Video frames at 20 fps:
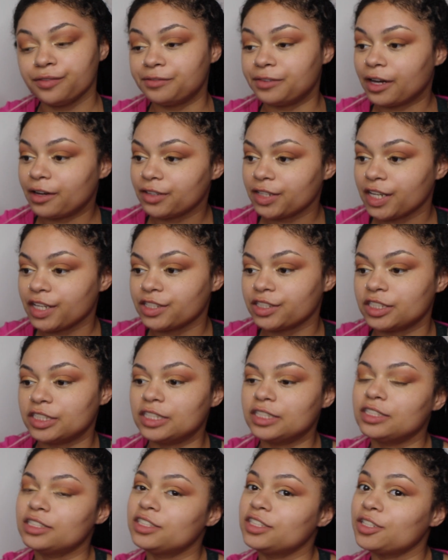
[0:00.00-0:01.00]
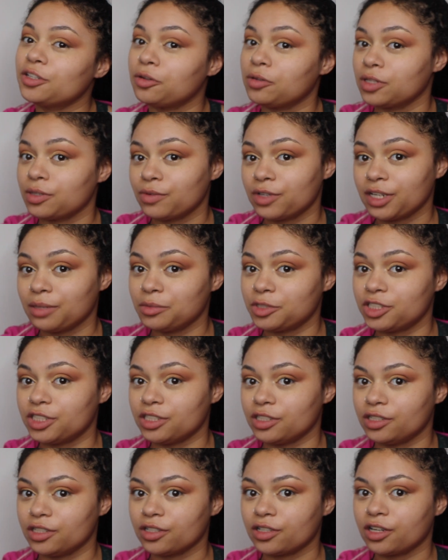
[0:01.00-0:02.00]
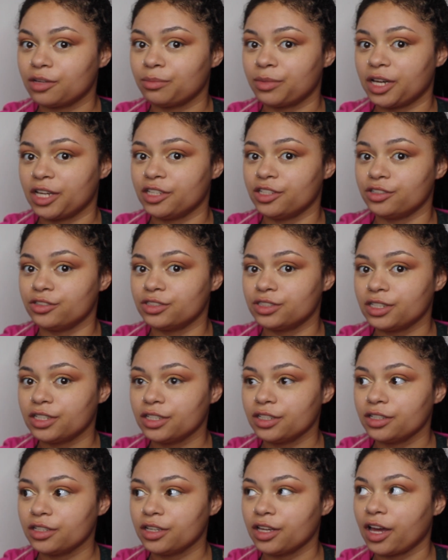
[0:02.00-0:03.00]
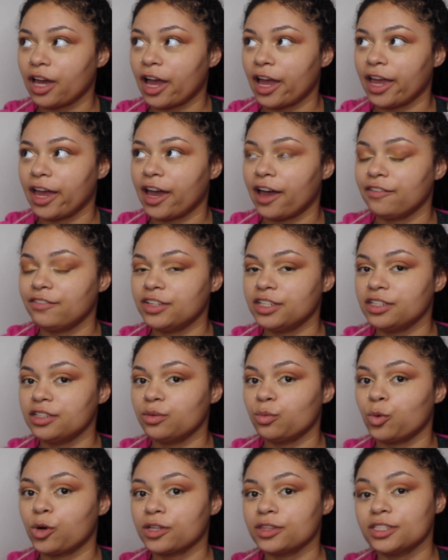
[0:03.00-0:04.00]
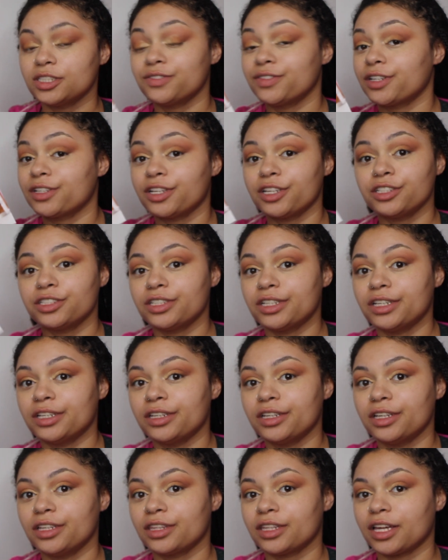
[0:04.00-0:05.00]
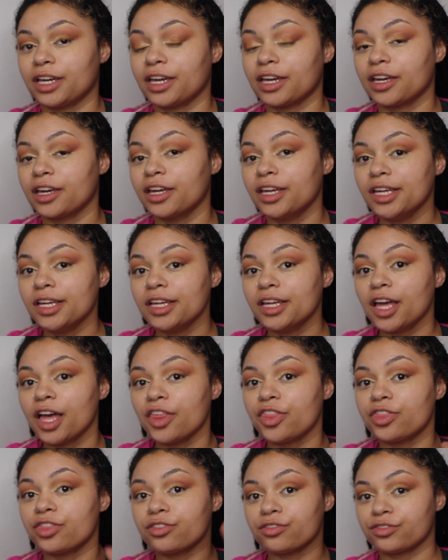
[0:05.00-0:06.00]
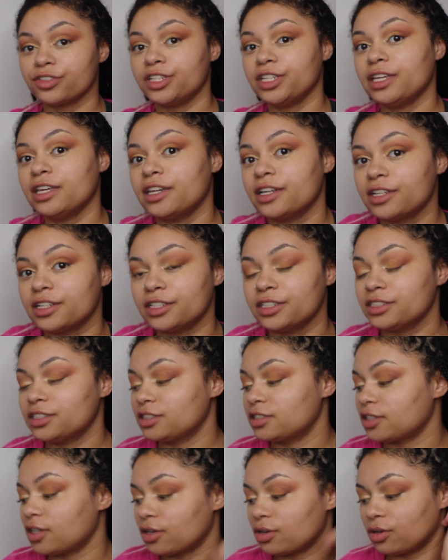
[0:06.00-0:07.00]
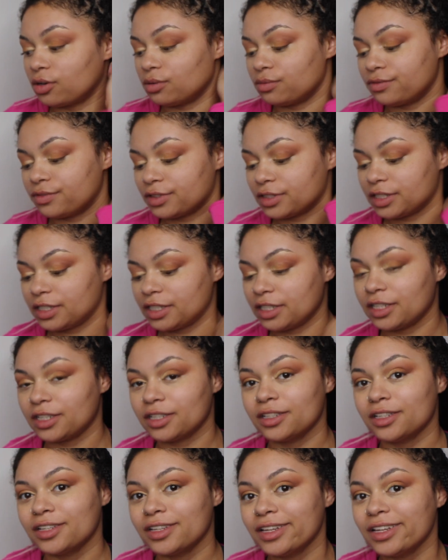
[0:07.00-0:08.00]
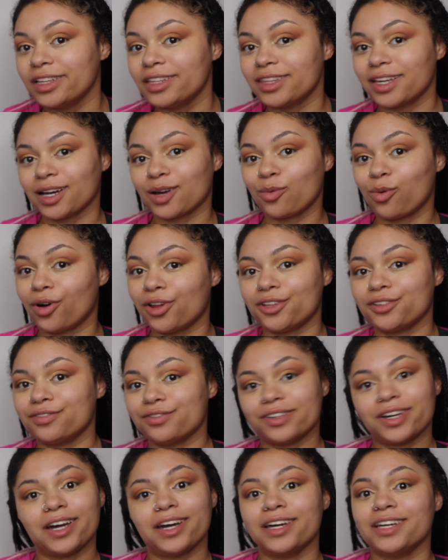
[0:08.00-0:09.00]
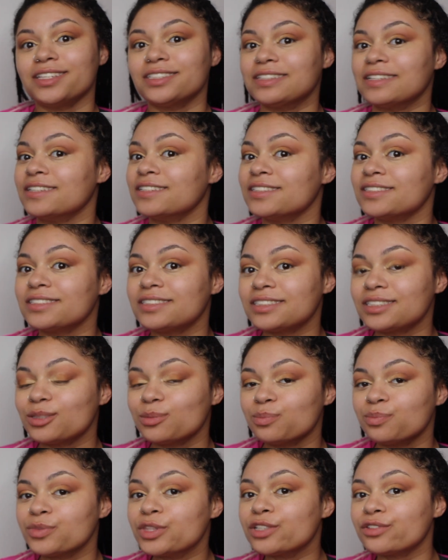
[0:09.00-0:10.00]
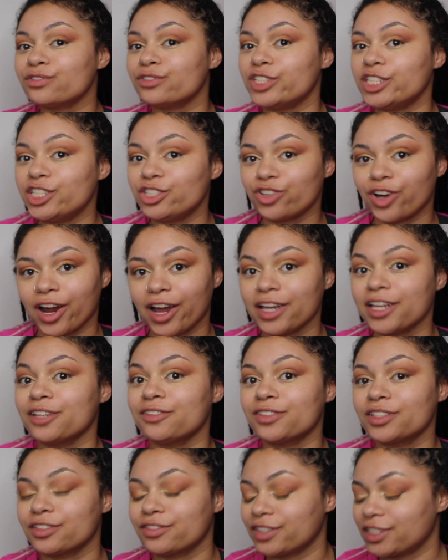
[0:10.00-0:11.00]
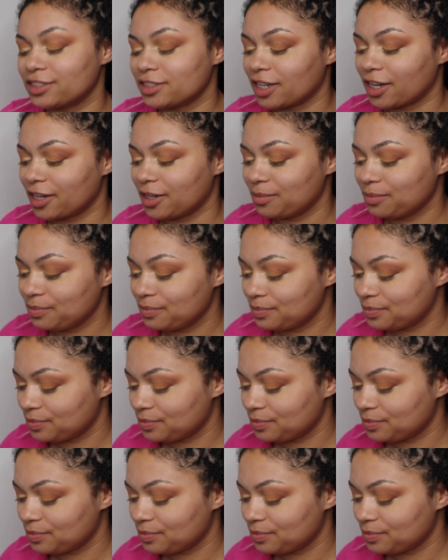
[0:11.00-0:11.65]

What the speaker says: foundation. This is the only one I'm cheating on by using. I haven't worn this foundation in like 3 years, so hopefully that qualifies as retrying it for the first time.